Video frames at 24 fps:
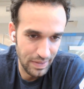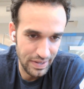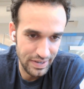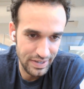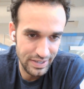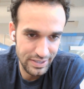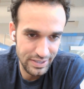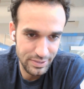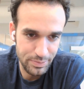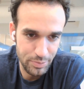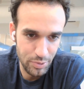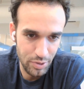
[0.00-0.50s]

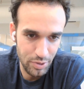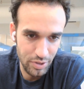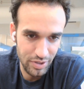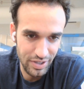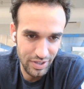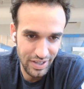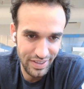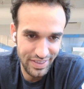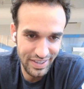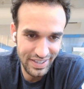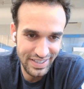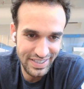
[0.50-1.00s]
Man, it's
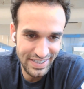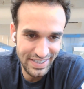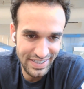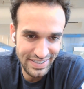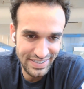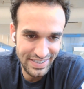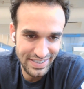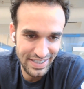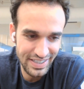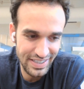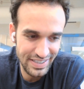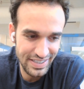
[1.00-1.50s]
brutal. I think
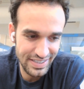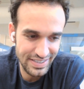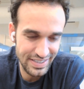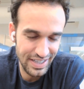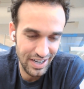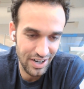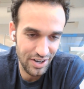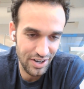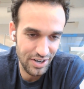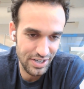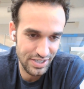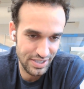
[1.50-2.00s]
it's
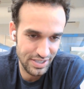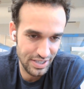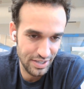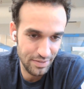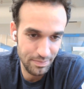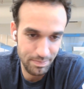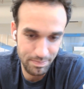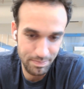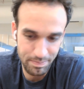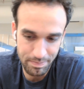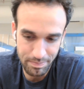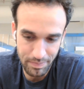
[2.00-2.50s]
the hardest
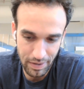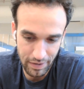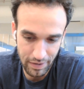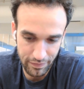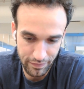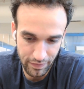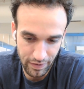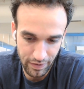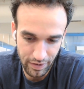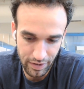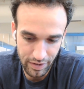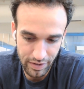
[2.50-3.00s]
thing
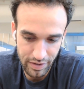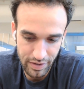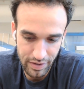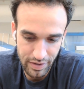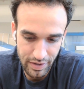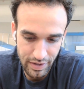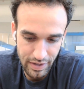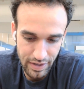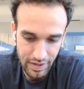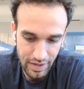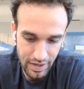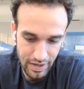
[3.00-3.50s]
by far.
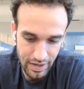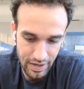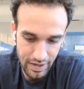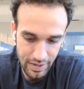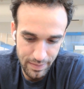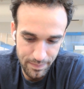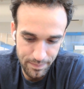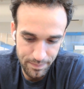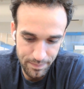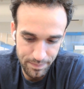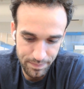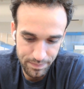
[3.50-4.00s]

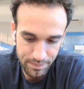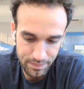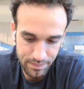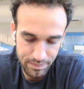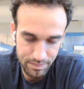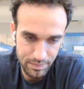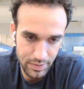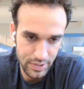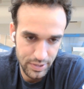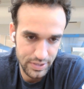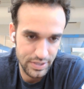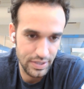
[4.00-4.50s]

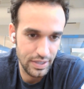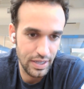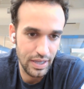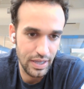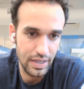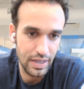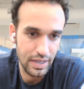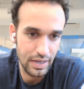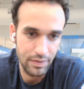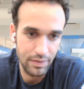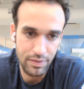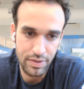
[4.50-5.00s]
Because in
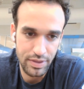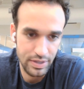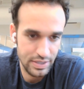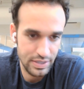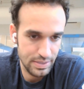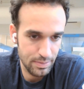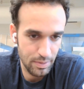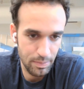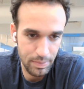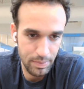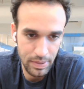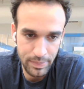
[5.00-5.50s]
the end, like,
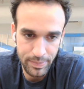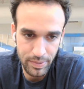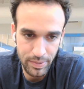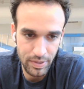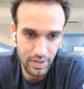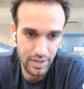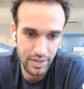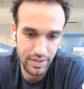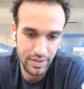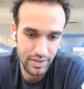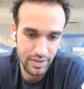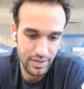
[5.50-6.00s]
everything is about
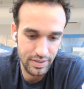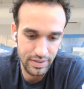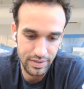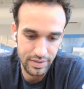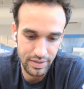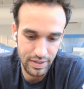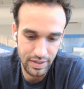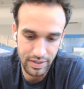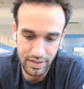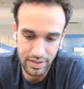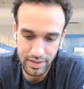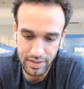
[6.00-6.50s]
people and
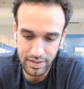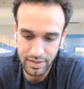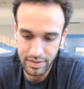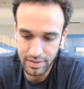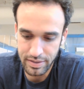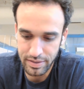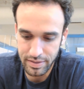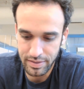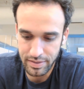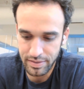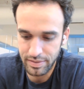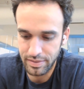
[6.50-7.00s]

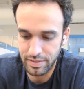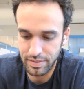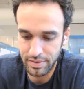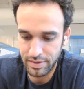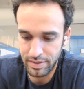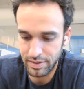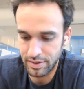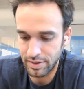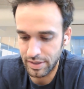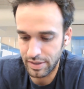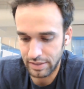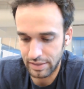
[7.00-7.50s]

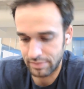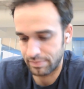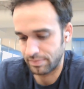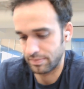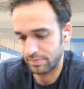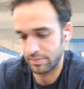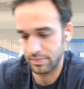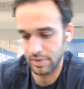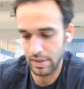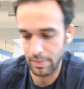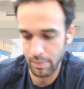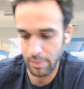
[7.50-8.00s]
like
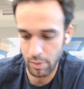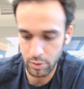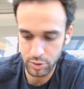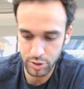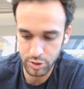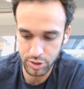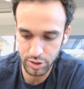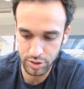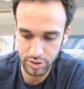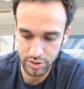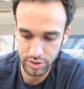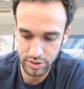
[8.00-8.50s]

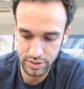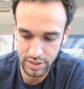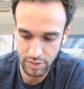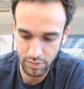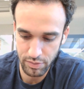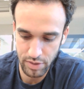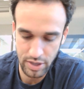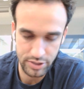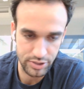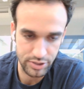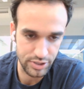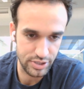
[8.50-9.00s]
emotions
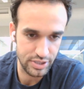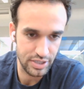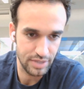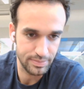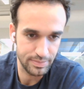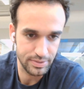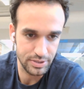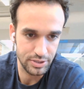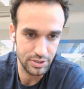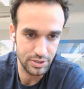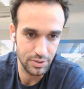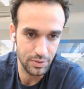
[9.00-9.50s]
and
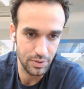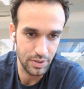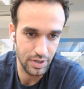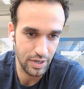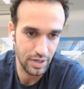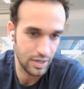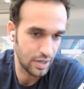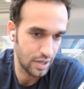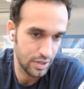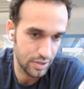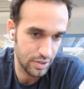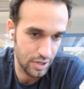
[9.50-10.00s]
relationships and so
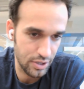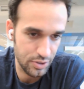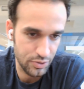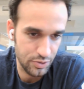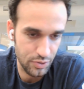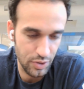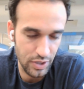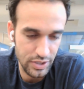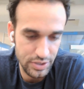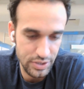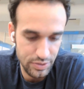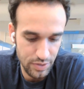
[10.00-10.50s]
on,
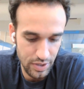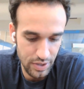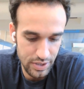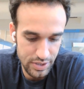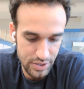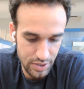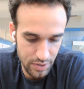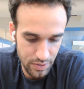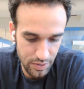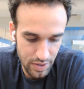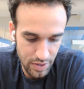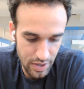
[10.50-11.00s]
and trust,
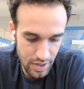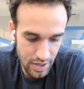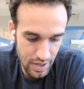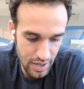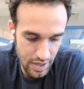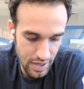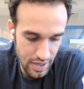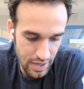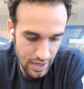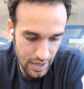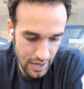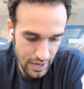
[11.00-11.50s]
right? So
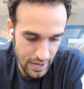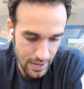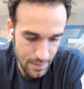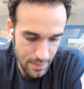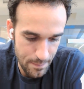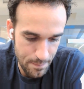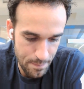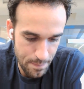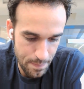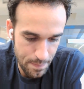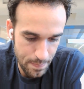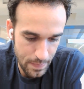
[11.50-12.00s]

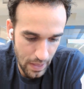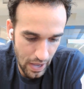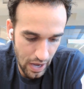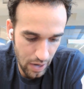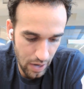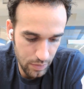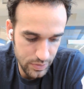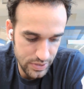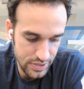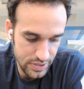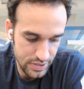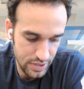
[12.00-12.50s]

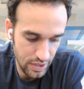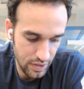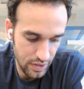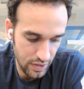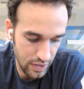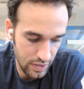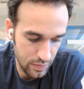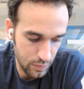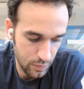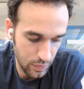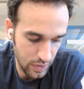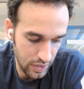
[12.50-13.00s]
how we
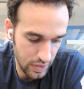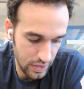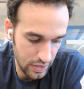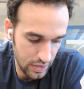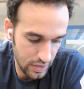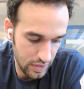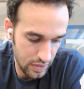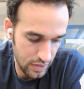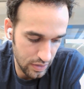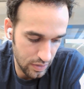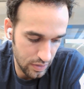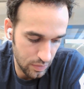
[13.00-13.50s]
started,
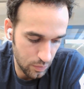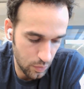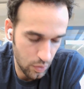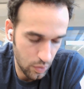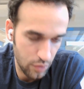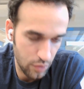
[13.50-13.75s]
we